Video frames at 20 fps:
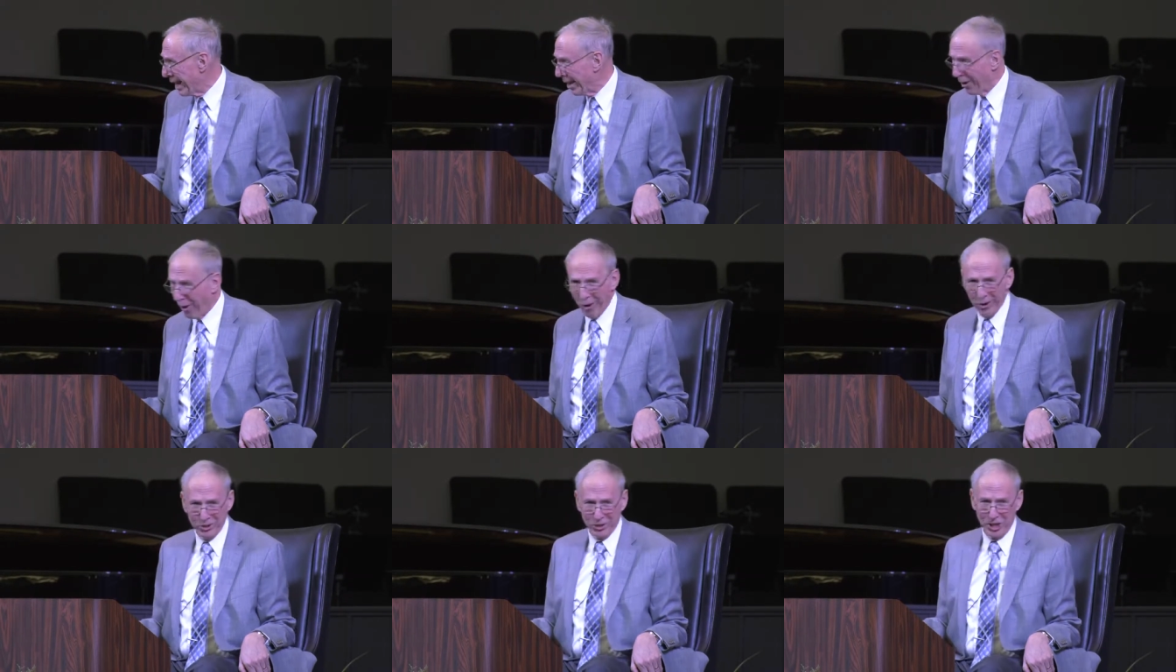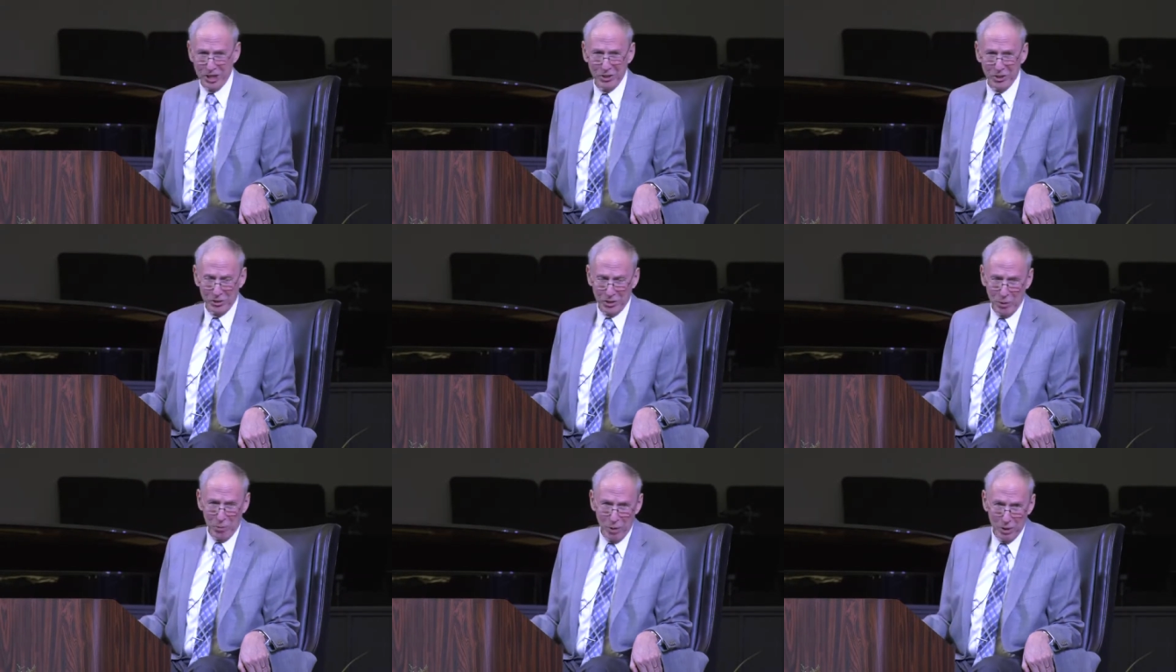Lord
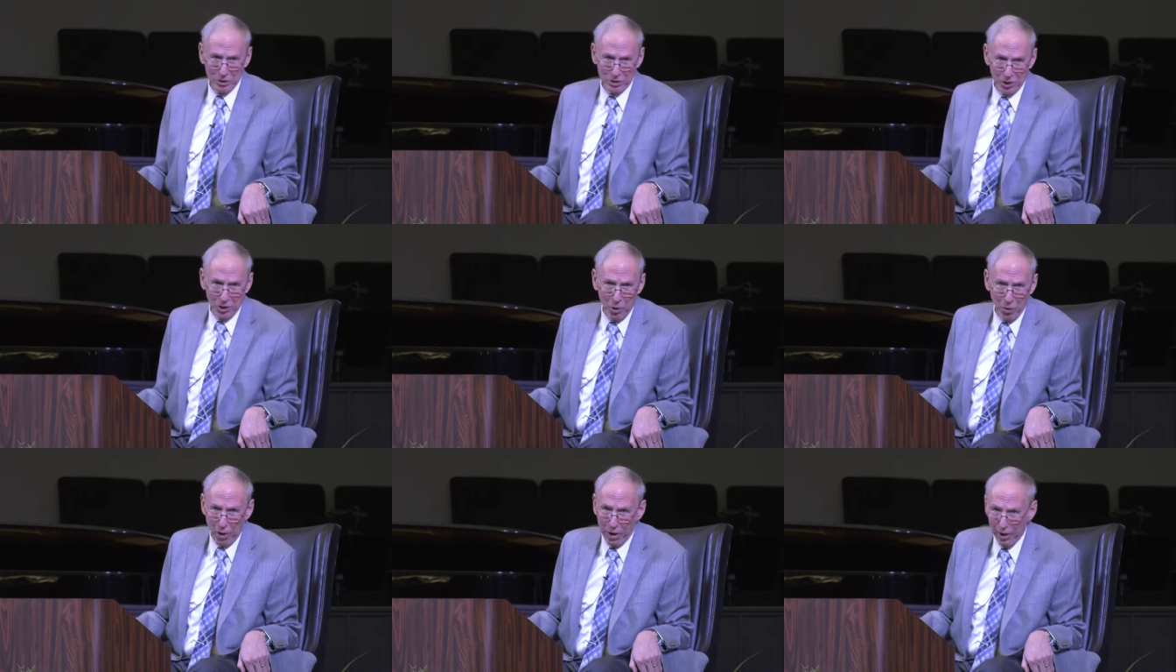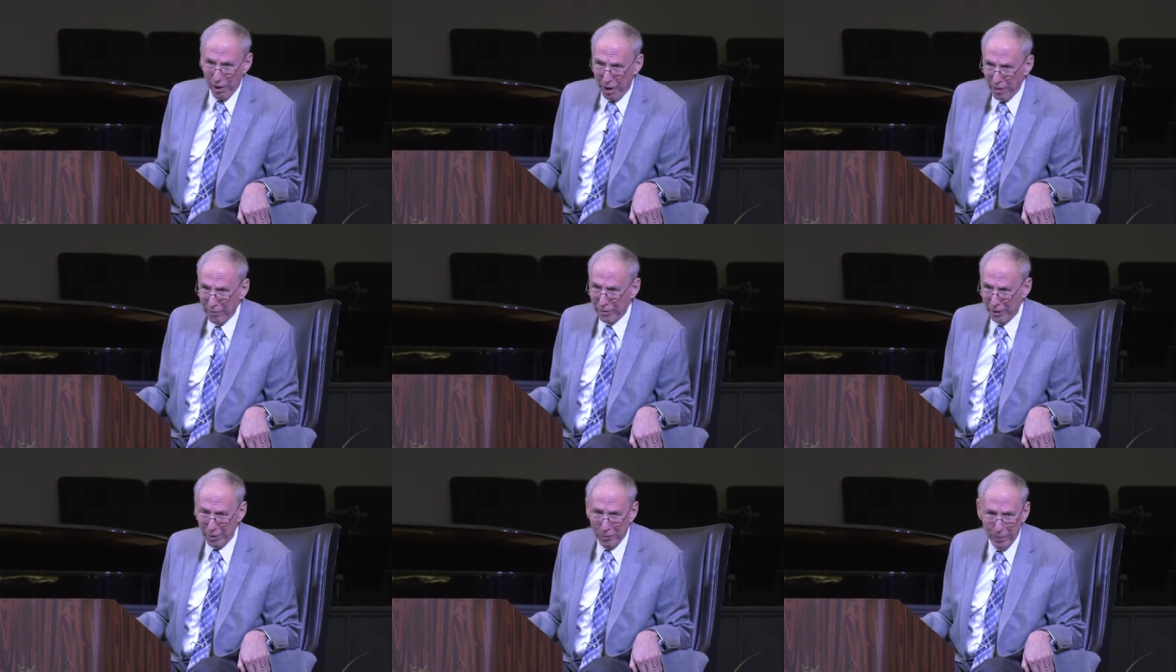Jesus, I want you to know I
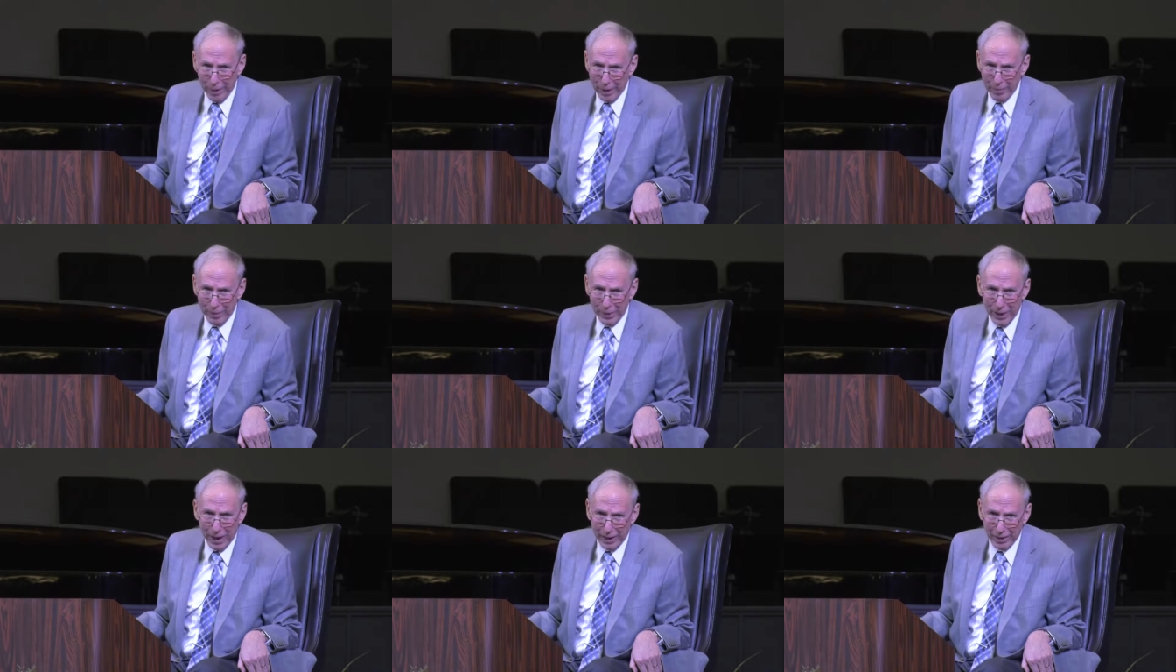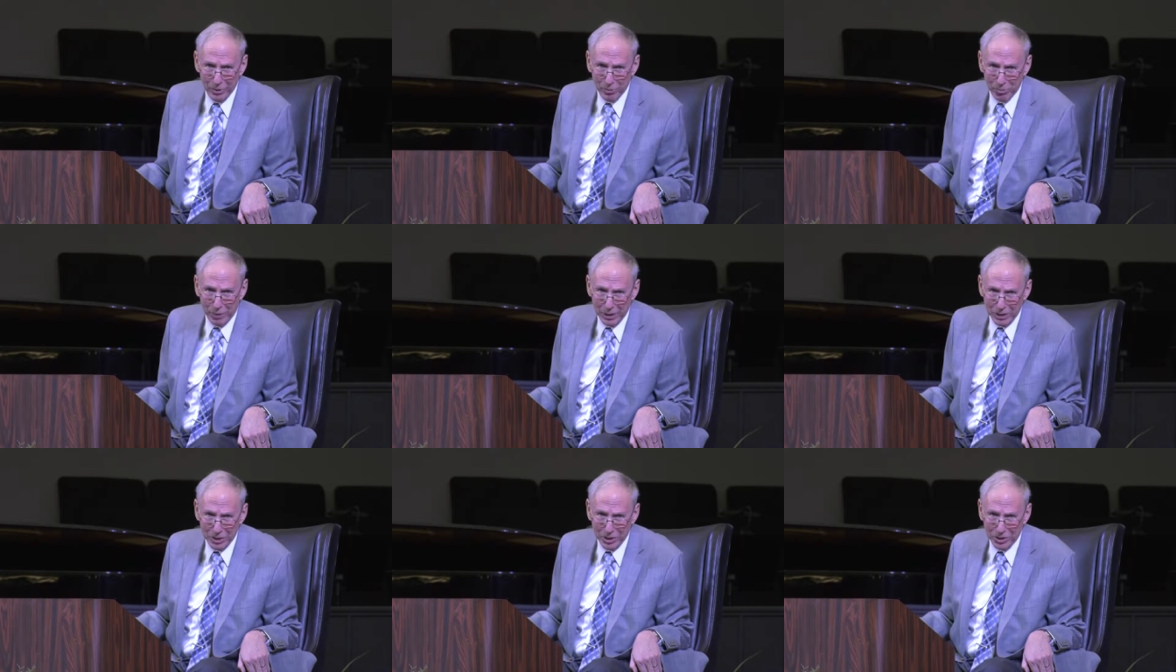love you. Maybe not as
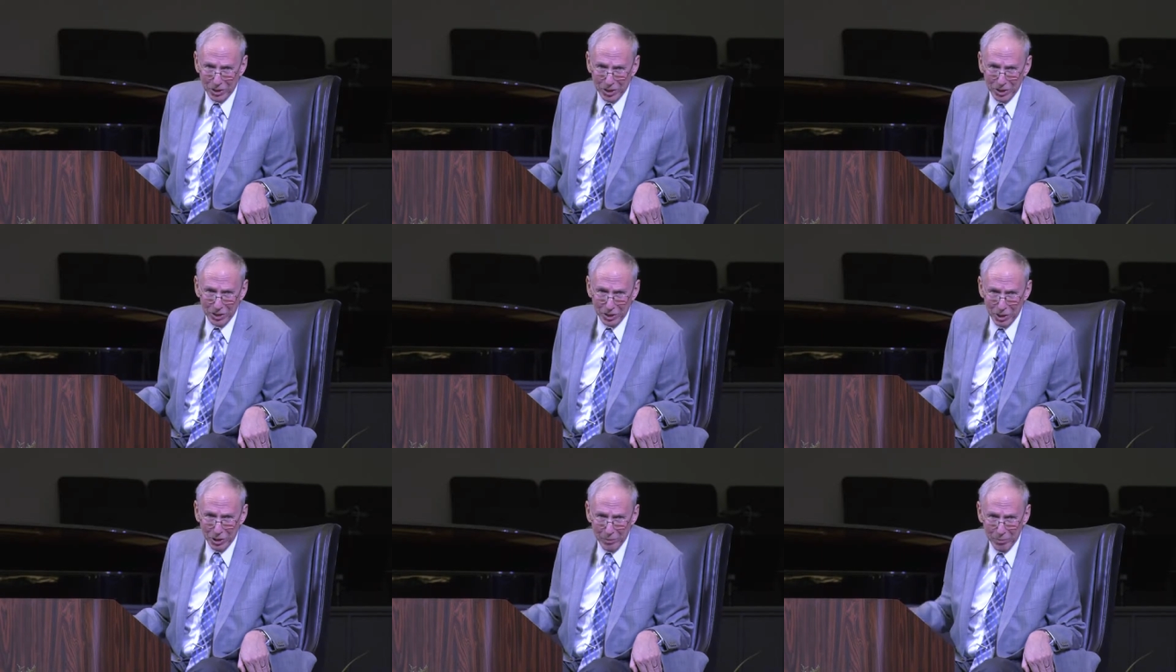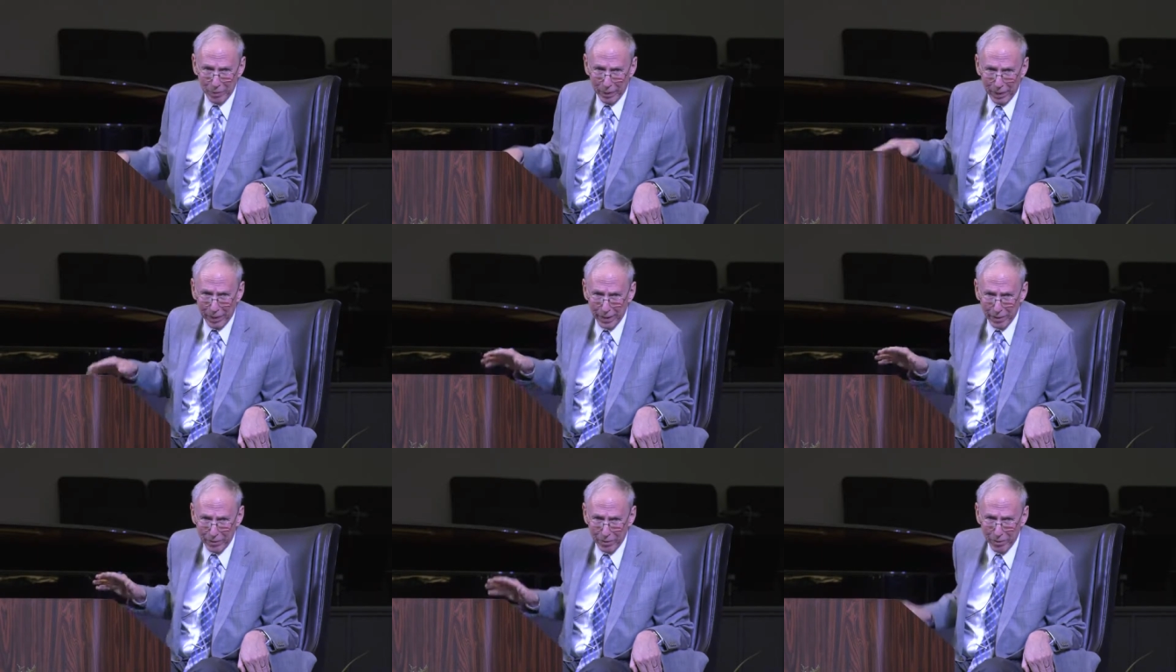much as I should,
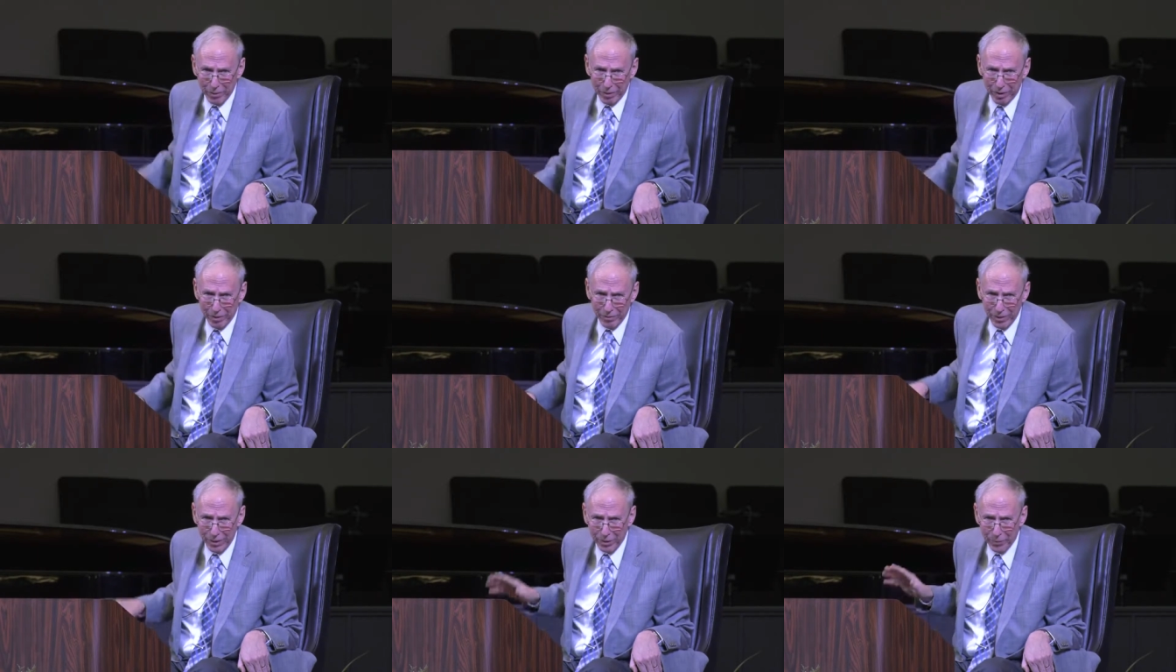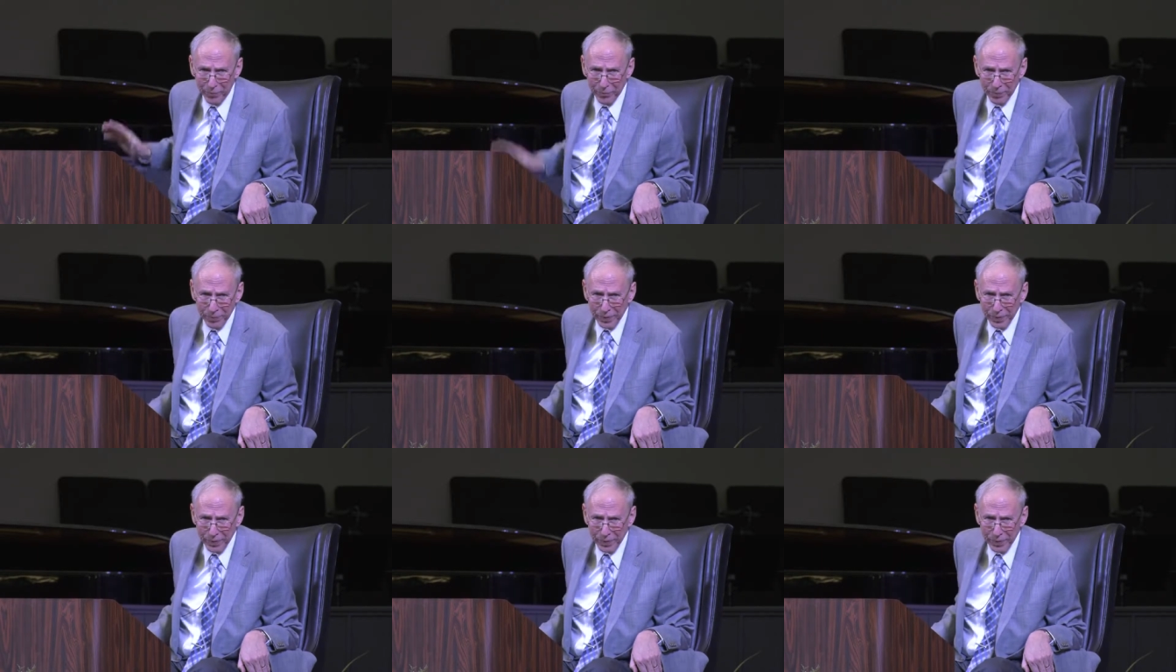but I do love you.